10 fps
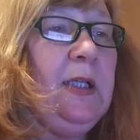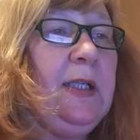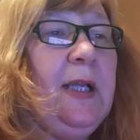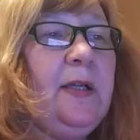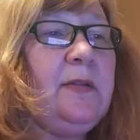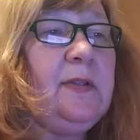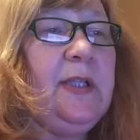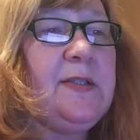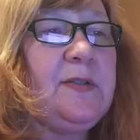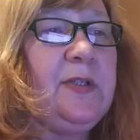Now,
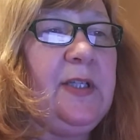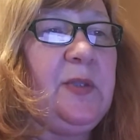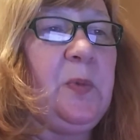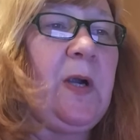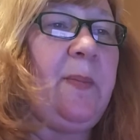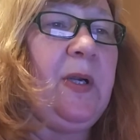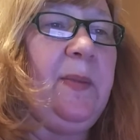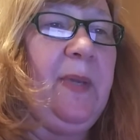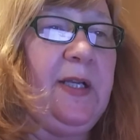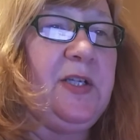let's look at the primary
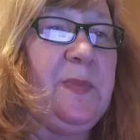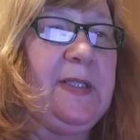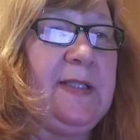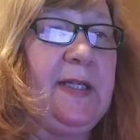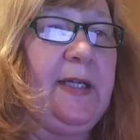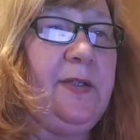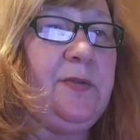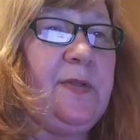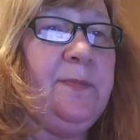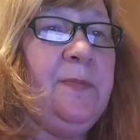management
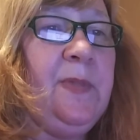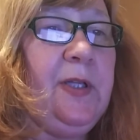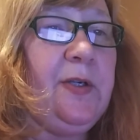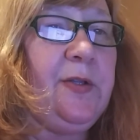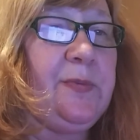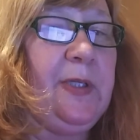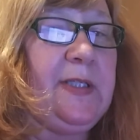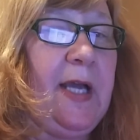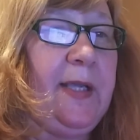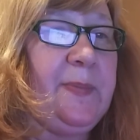styles. There are 3
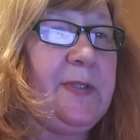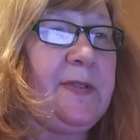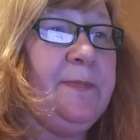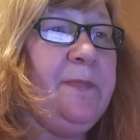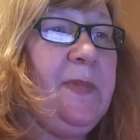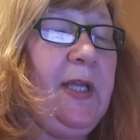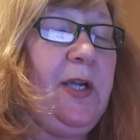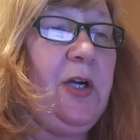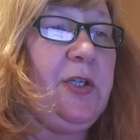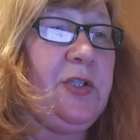types. They
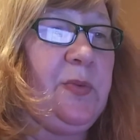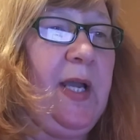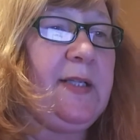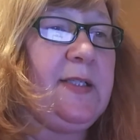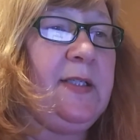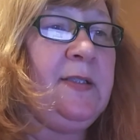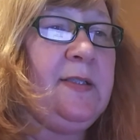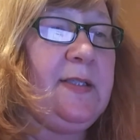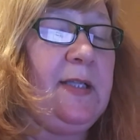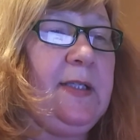are directing,
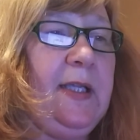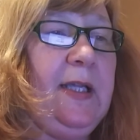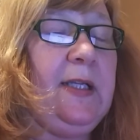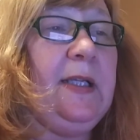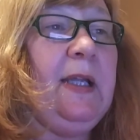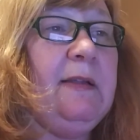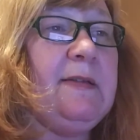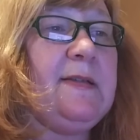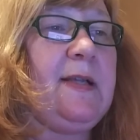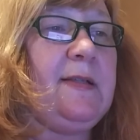delegating, and
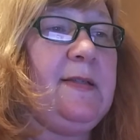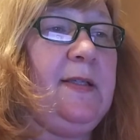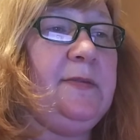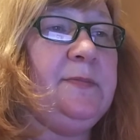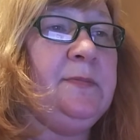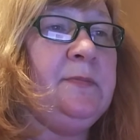discussing.